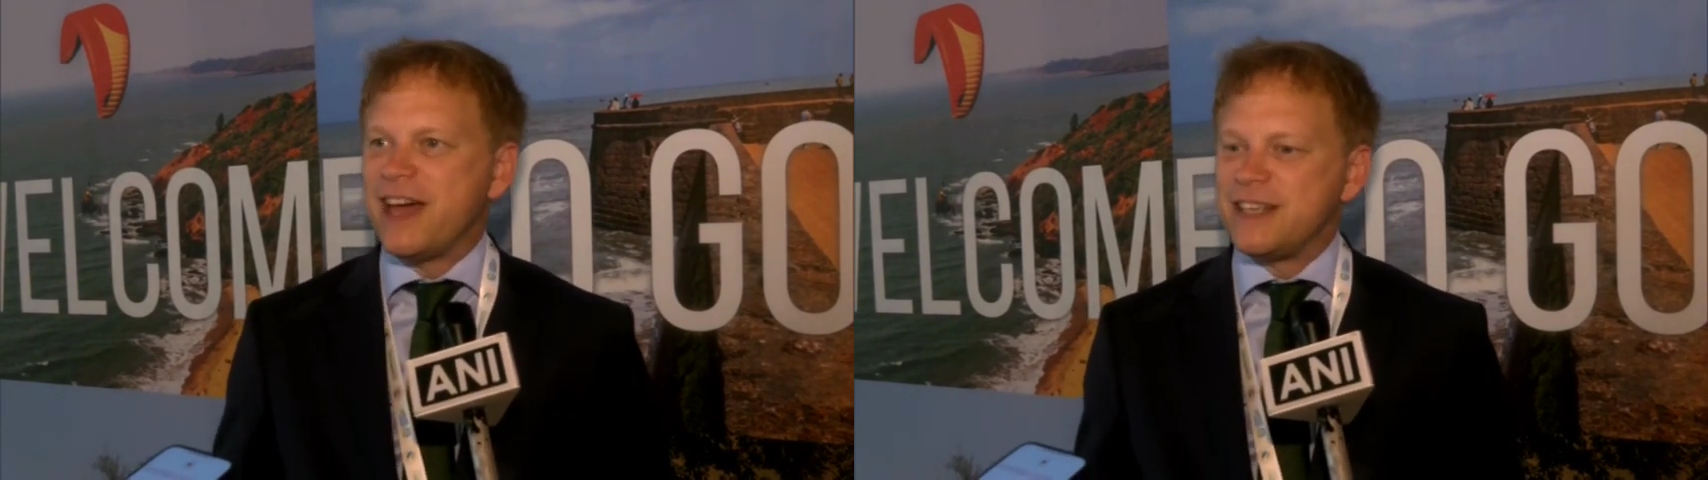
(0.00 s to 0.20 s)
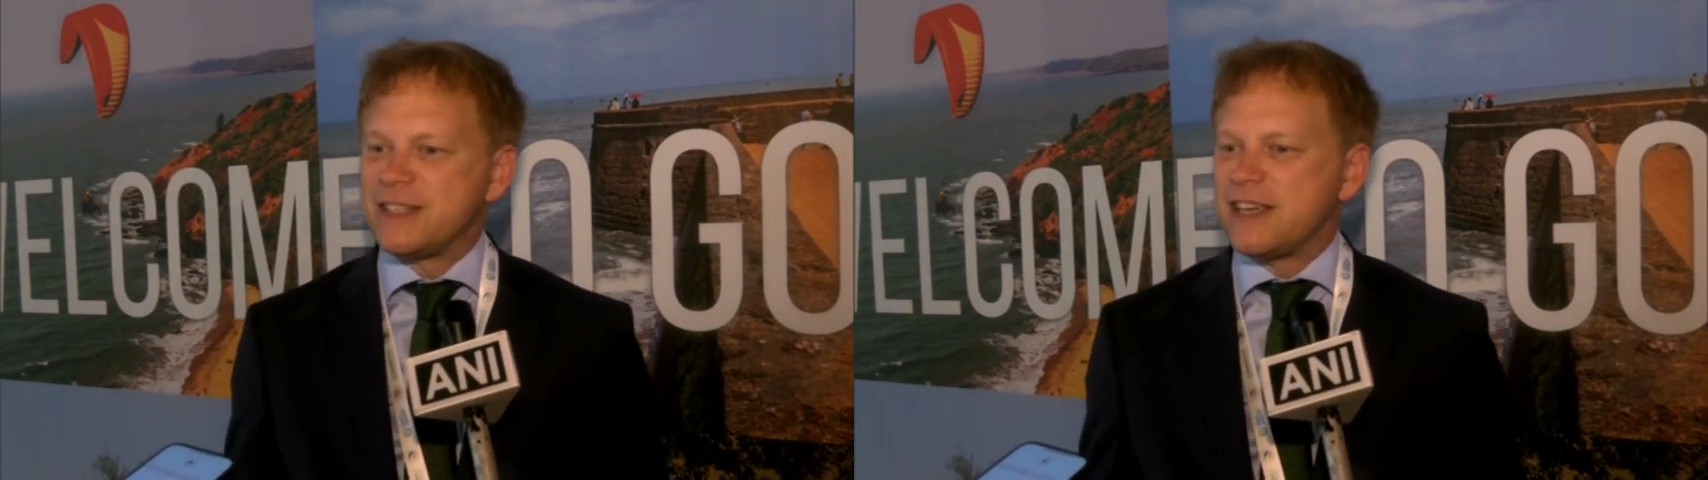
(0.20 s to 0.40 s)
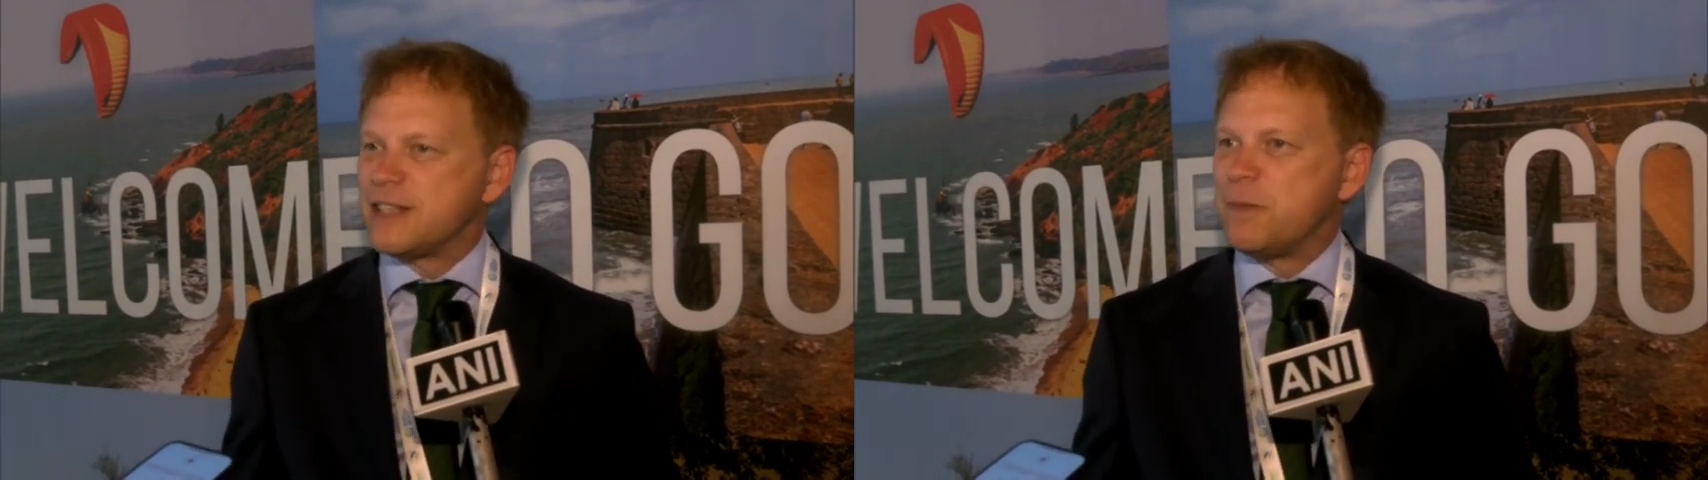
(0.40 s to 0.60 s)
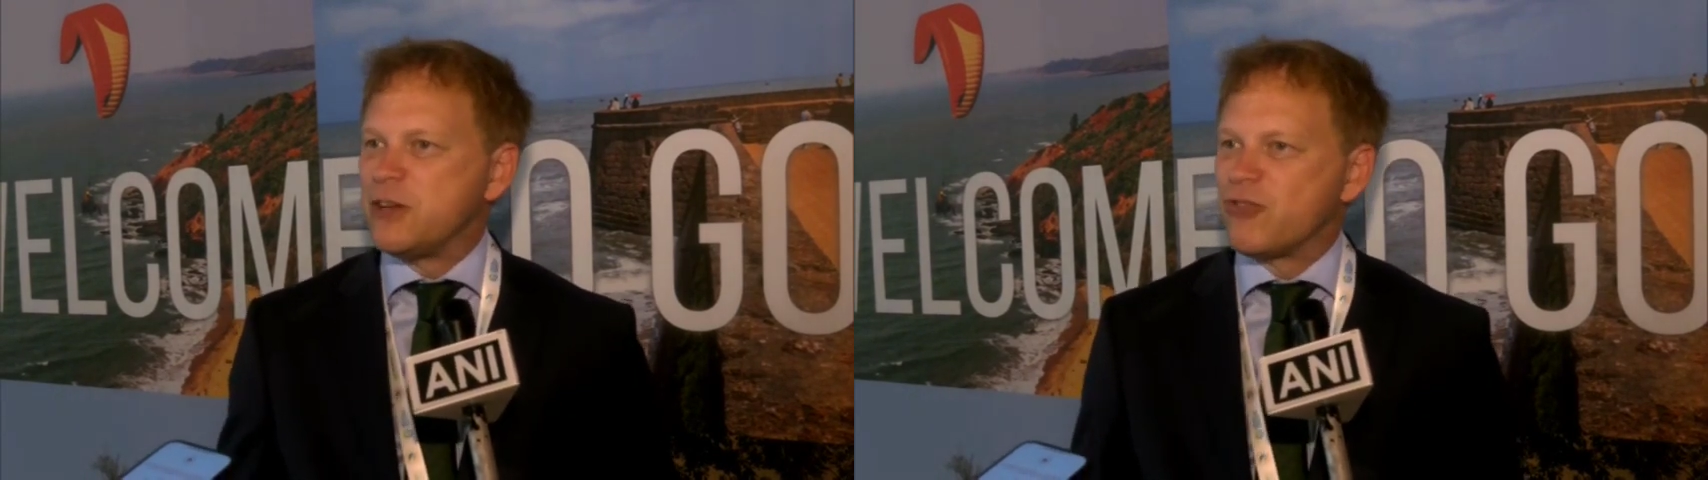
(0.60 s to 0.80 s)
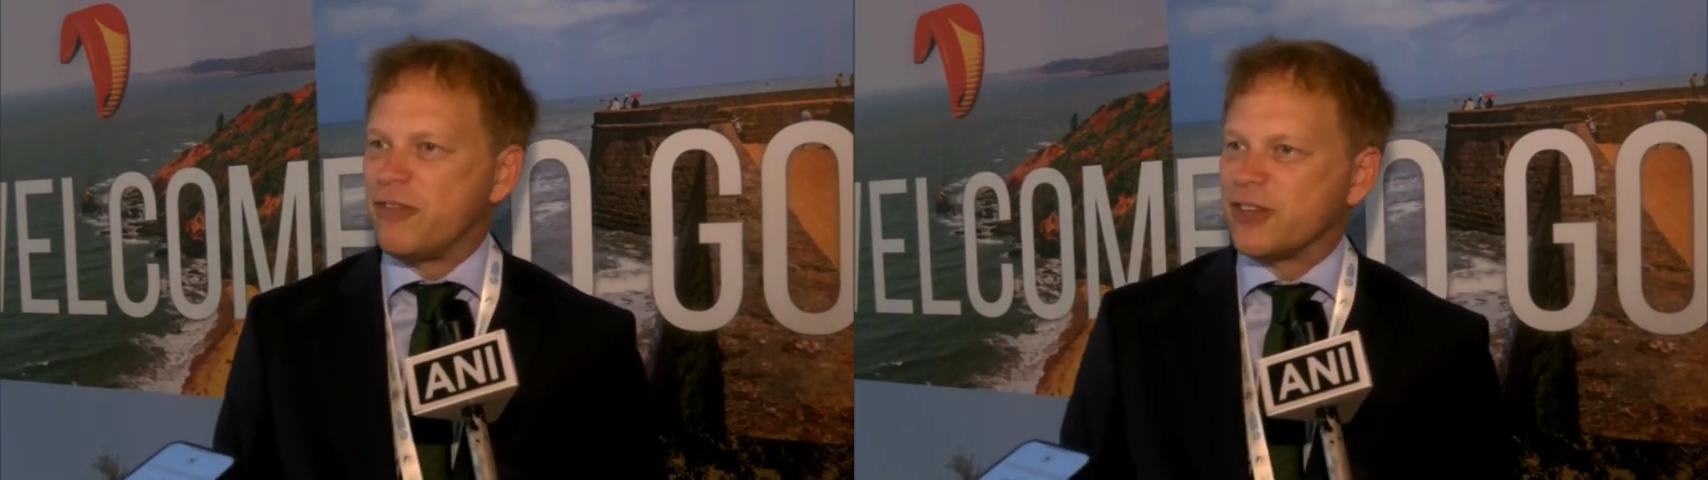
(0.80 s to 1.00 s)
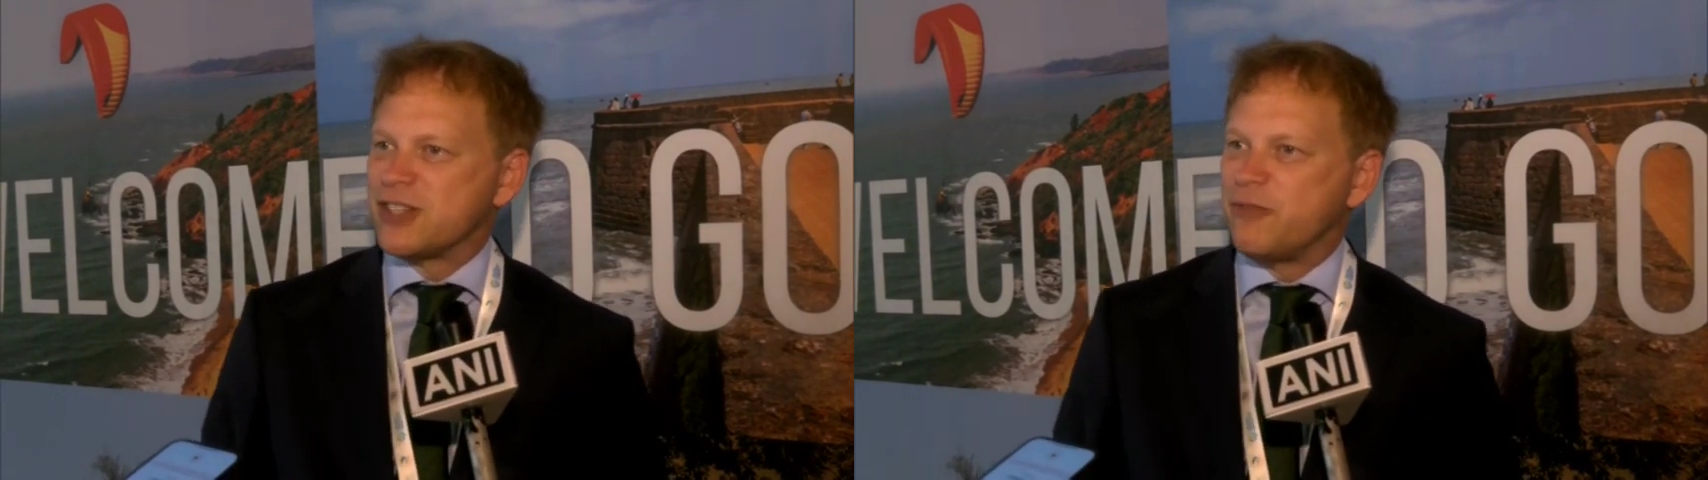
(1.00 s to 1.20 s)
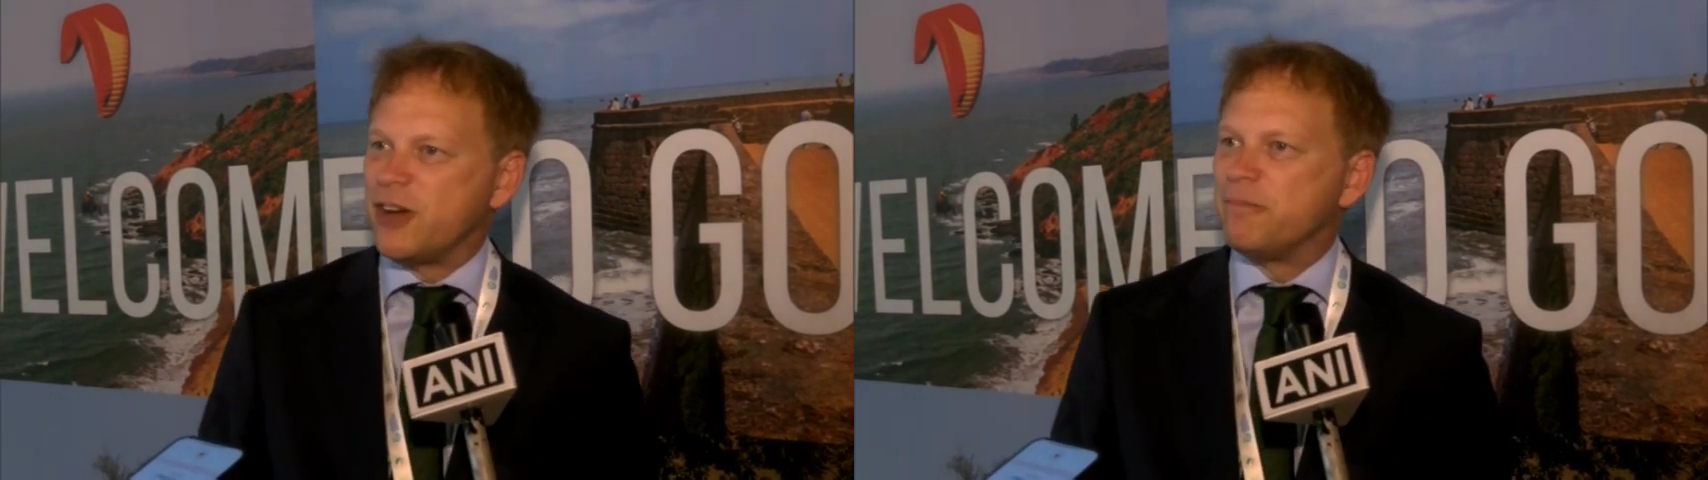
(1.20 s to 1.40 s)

and it's been terrific so far.